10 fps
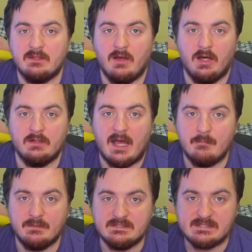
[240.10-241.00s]
on how
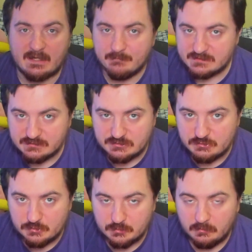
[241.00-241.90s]
many side missions you
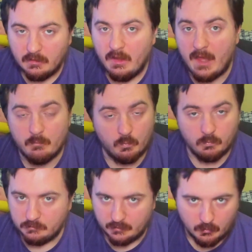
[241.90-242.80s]
do, and
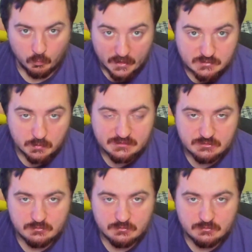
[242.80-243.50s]
you know which ones you